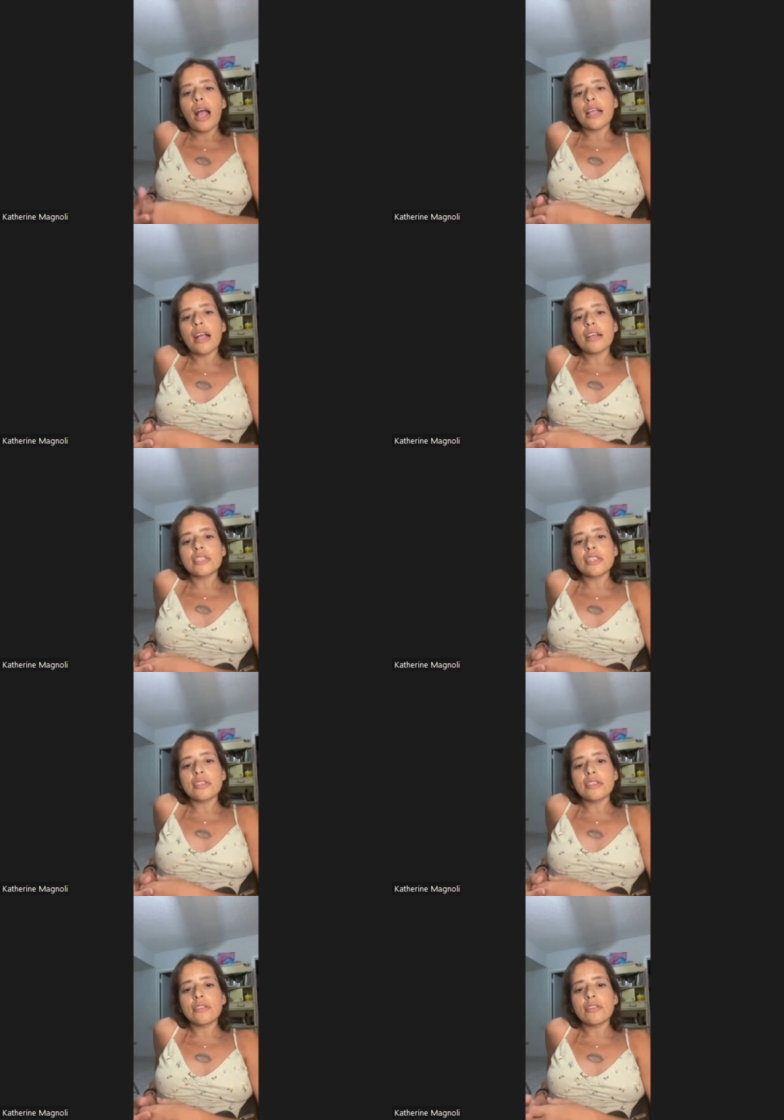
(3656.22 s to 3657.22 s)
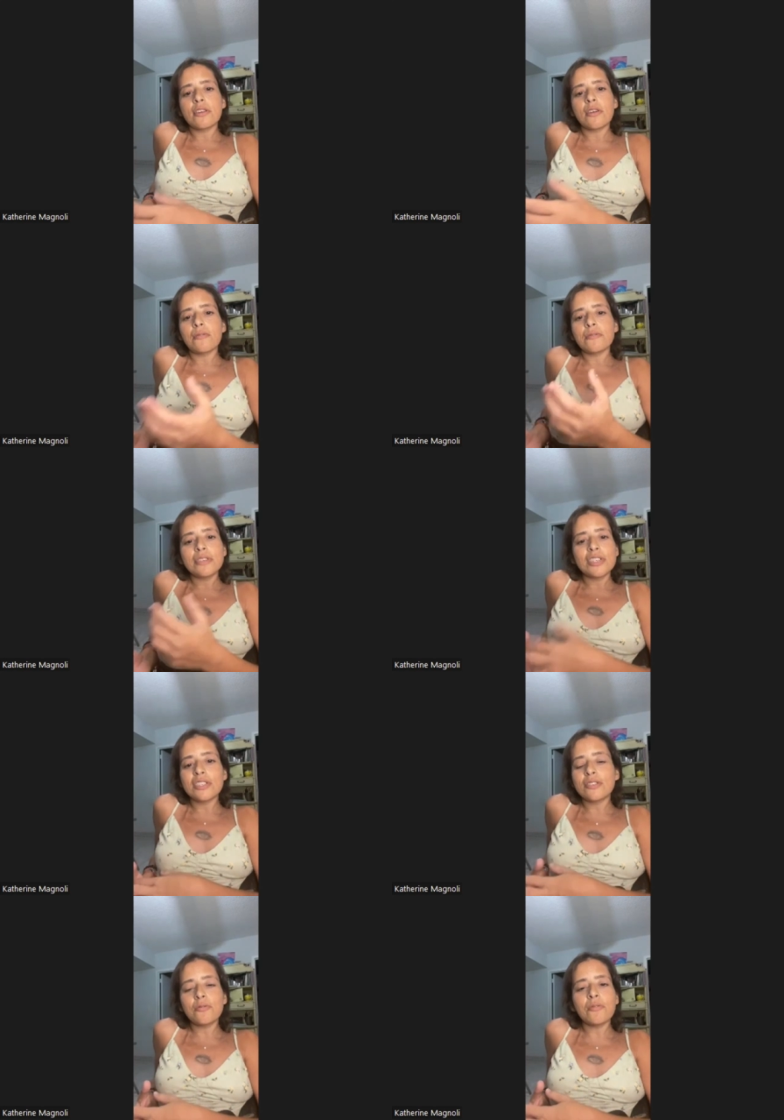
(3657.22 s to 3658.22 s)
I got to, you know,
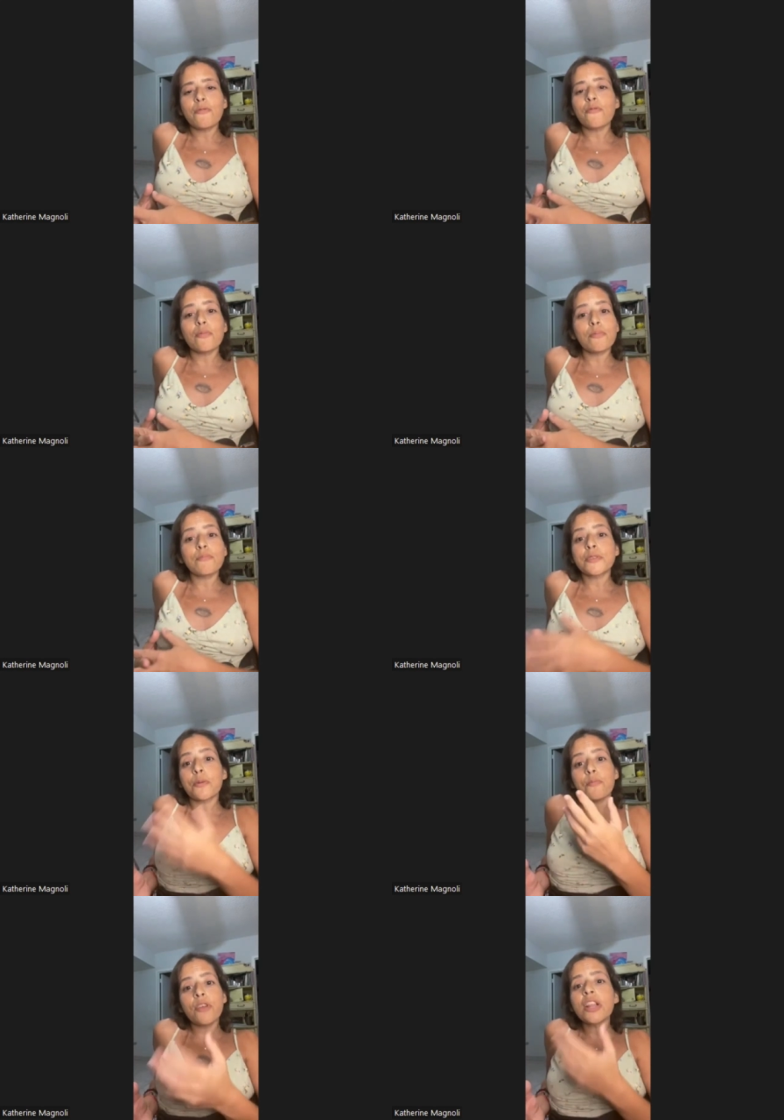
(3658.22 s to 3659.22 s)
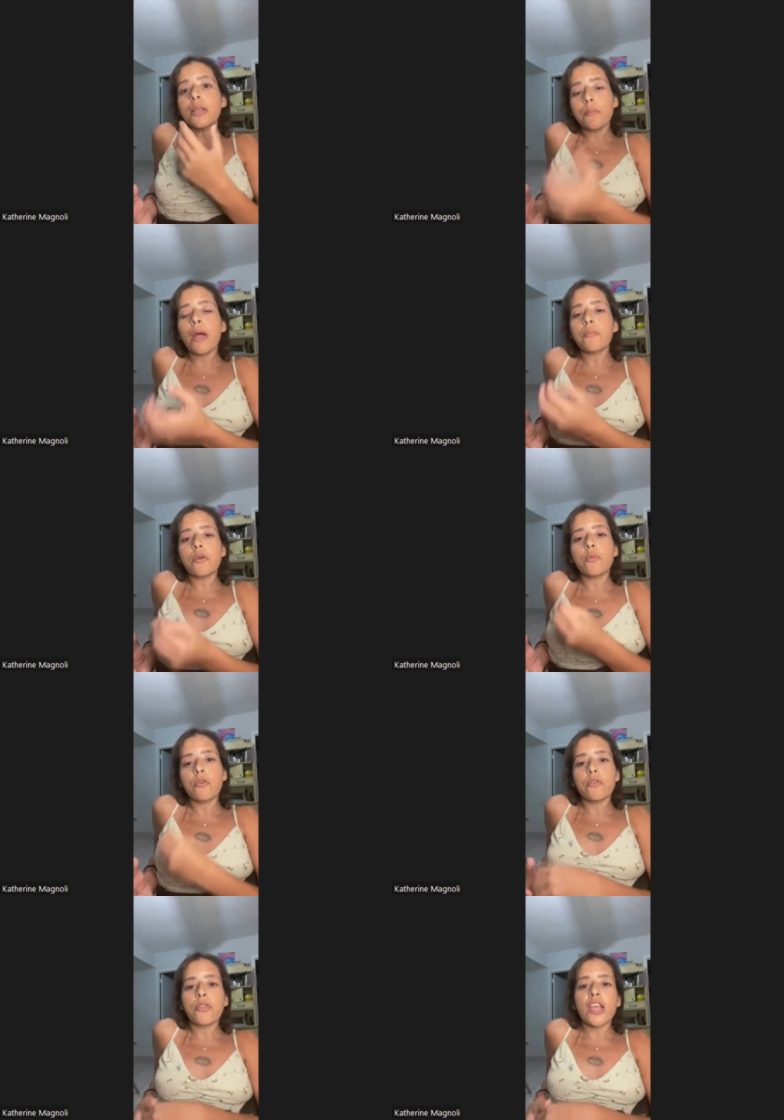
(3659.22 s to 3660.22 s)
just do some really
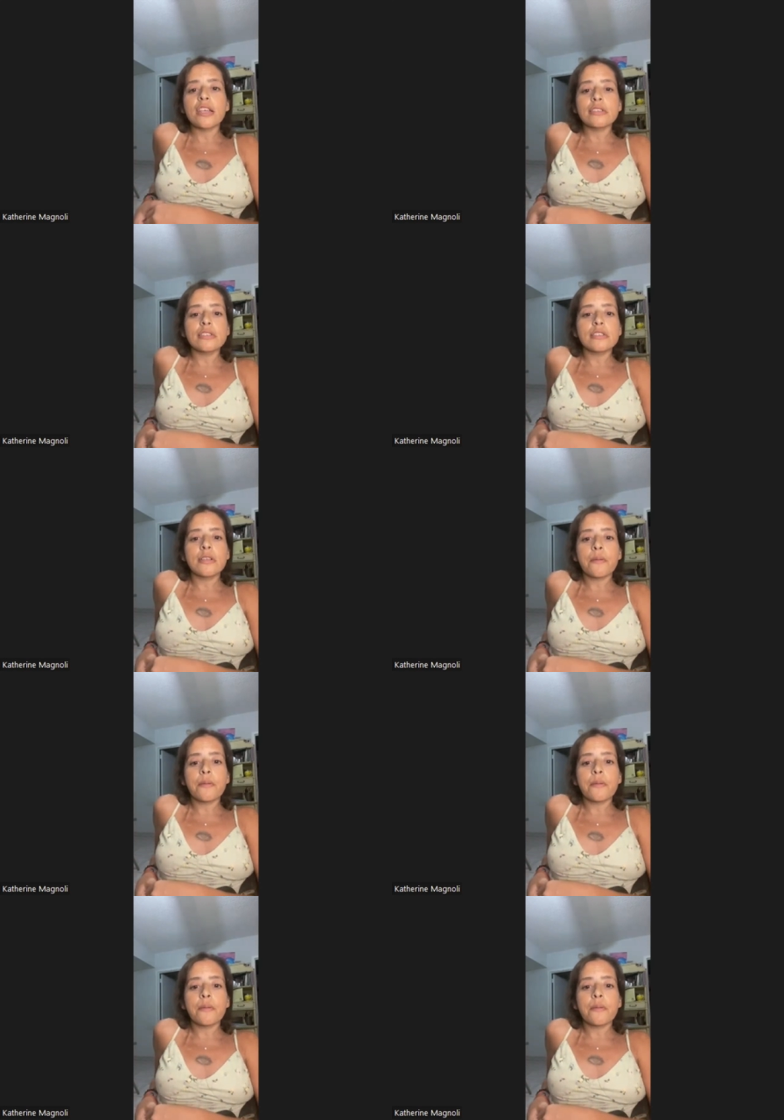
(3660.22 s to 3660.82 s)
memorable things.